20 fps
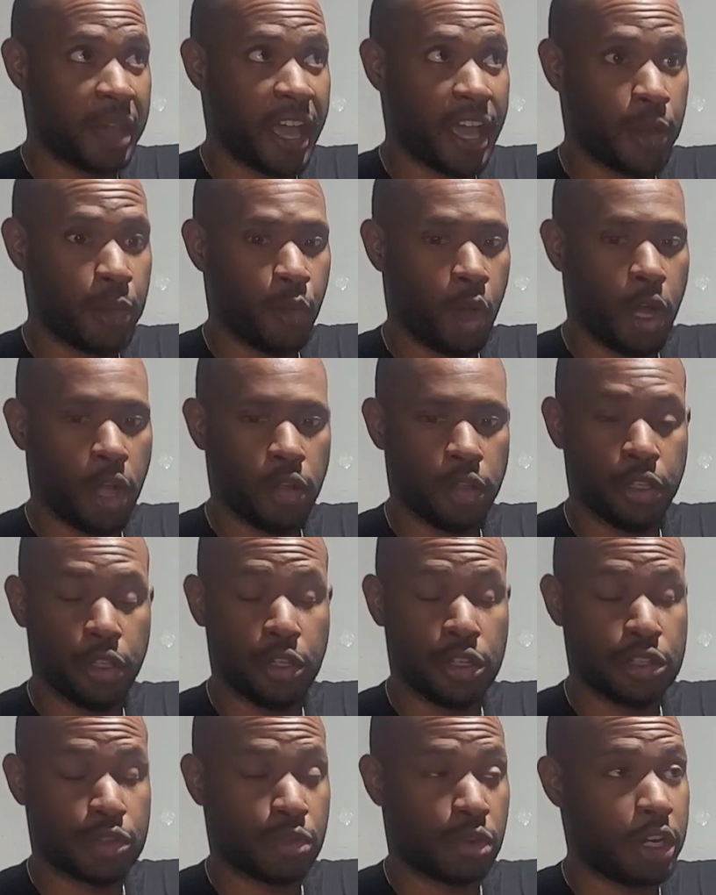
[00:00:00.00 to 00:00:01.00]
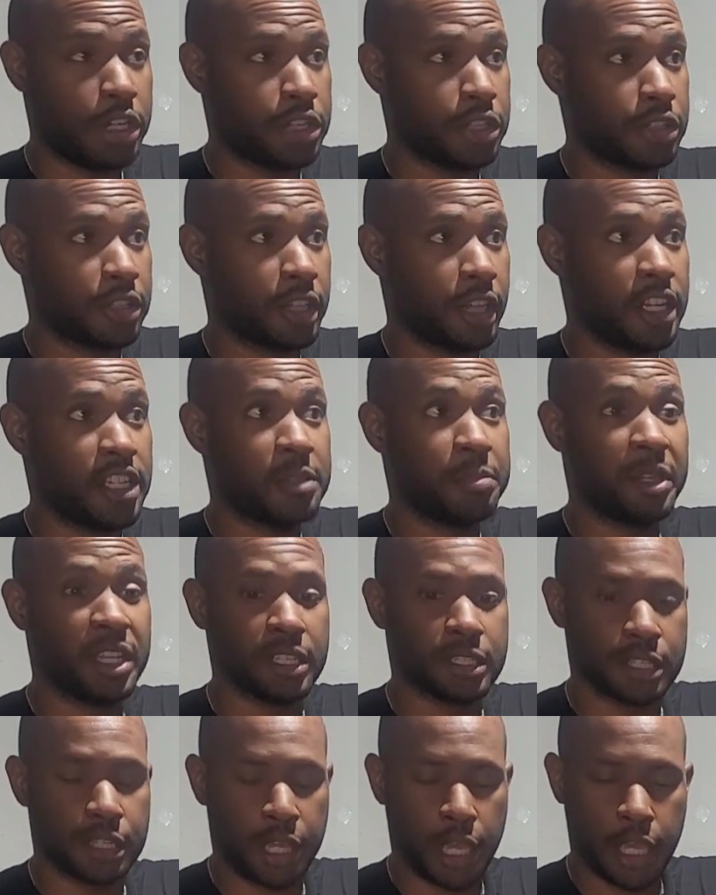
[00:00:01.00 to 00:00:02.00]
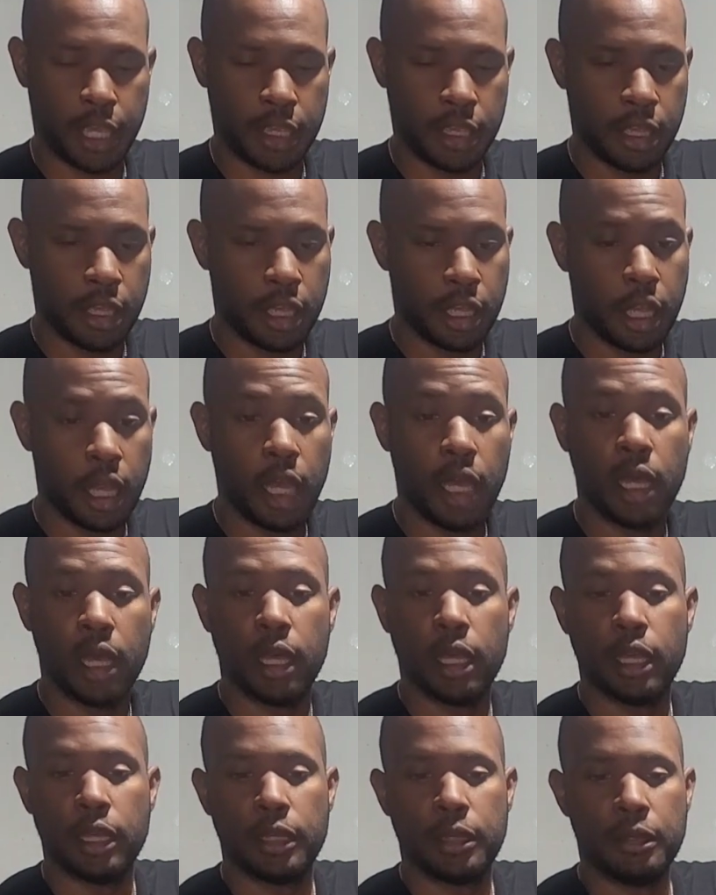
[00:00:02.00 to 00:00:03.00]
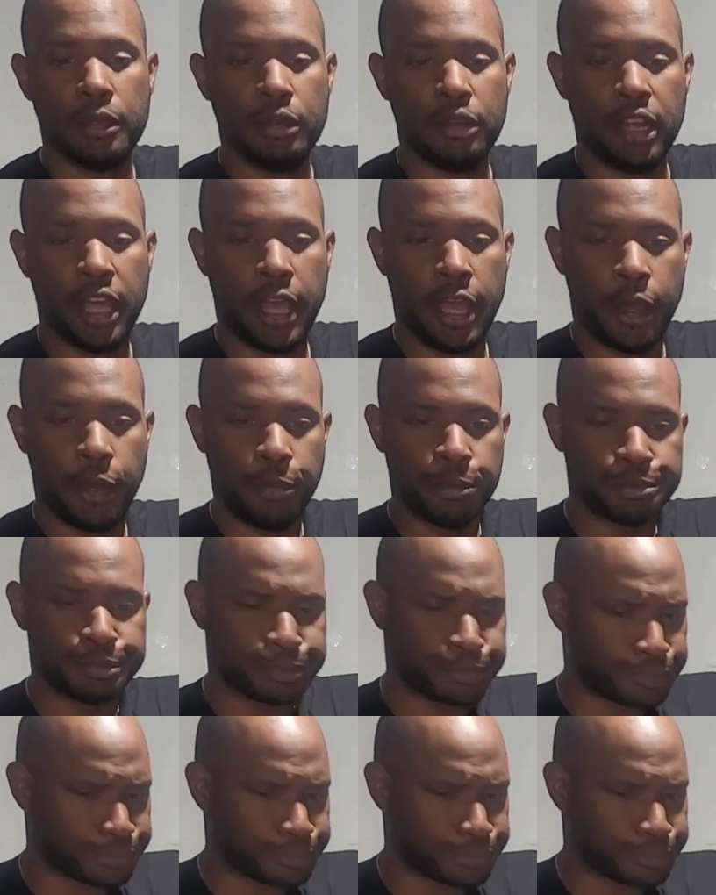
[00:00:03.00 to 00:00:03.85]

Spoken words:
magwell. Goodness gracious, can I speak today? Now,